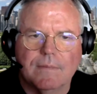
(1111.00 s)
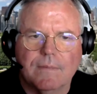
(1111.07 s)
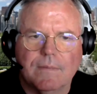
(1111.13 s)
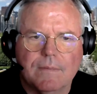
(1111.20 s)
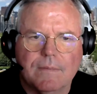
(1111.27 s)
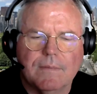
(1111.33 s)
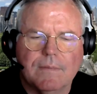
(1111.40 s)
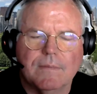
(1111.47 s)

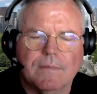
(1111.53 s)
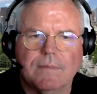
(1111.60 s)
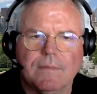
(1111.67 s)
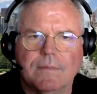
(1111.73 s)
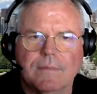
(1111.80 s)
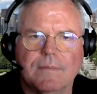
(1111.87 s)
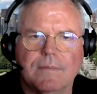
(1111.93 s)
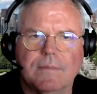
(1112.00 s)

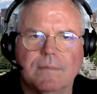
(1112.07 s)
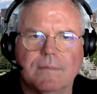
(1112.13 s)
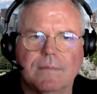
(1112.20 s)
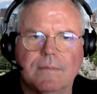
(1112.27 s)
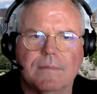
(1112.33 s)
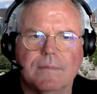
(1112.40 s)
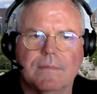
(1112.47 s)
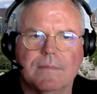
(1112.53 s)

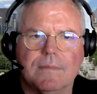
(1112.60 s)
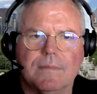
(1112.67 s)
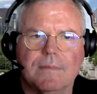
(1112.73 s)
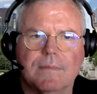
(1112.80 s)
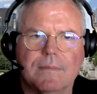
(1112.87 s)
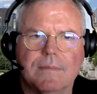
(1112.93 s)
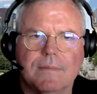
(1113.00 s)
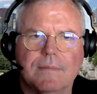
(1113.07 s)

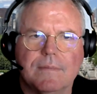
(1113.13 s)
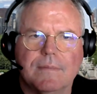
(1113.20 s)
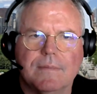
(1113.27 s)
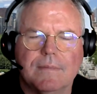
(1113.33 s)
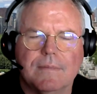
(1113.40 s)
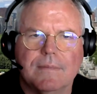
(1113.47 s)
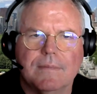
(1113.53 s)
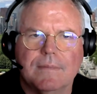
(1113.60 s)

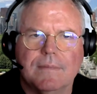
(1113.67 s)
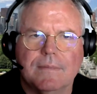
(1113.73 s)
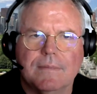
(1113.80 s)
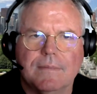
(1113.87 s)
(not speaking)